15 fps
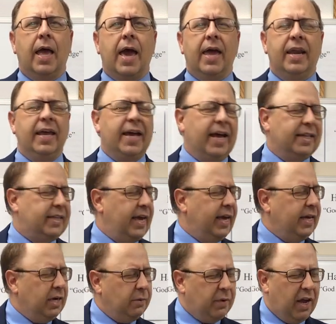And he got
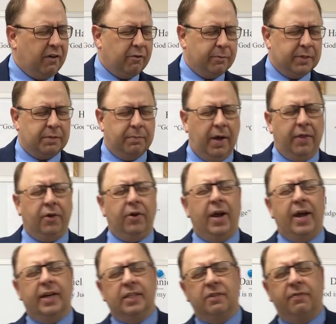taken away from his mother
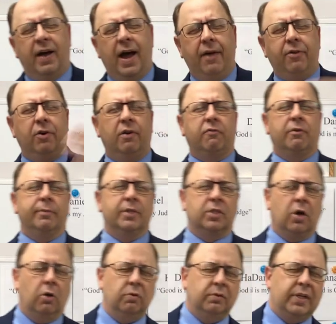and his father and from his
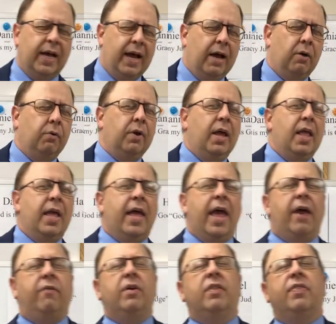hometown,
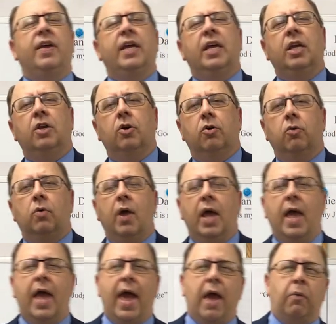everything he knew.
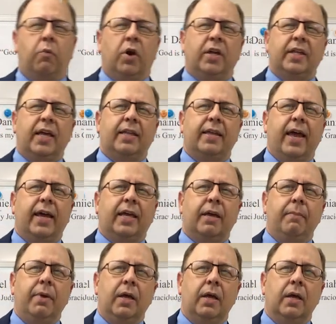And where'd they take
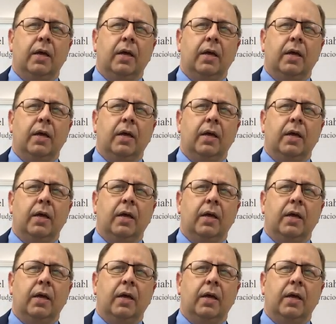him?